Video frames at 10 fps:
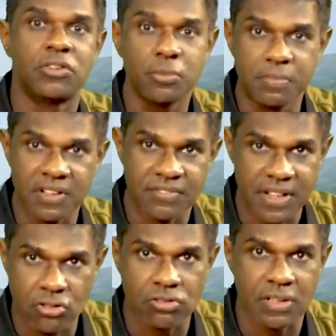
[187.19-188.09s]
to
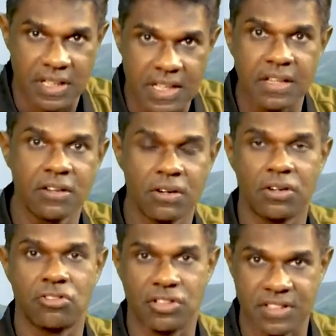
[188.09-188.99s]
perfection in
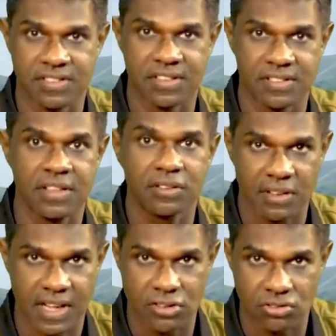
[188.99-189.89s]
Lord Jesus, in
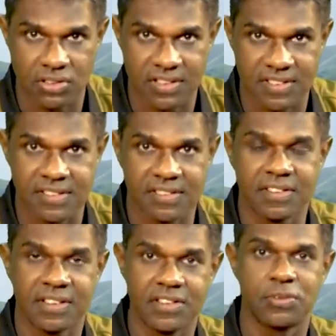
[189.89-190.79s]
Christ Jesus,
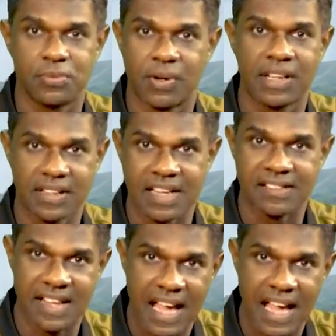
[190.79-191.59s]
is what we